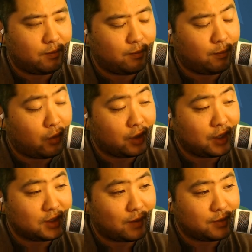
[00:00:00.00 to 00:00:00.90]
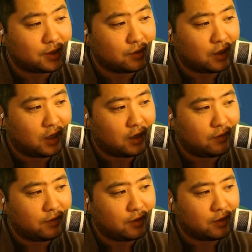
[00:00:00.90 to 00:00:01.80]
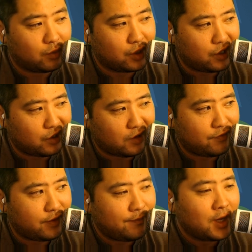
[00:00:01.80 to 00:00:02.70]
morning's episode of The Morning Coffee.